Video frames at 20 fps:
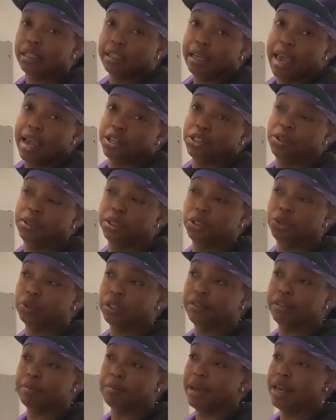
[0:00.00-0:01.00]
Actually, the
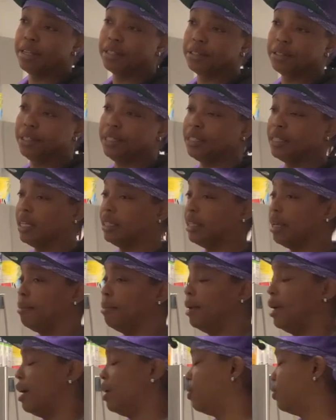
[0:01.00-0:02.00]
trivia master, he's not that
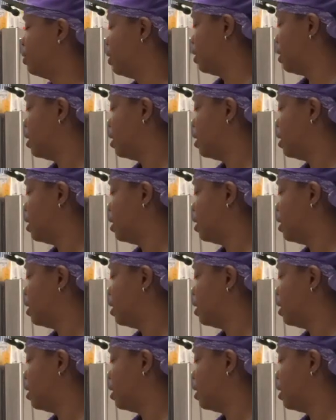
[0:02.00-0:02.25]
bad, or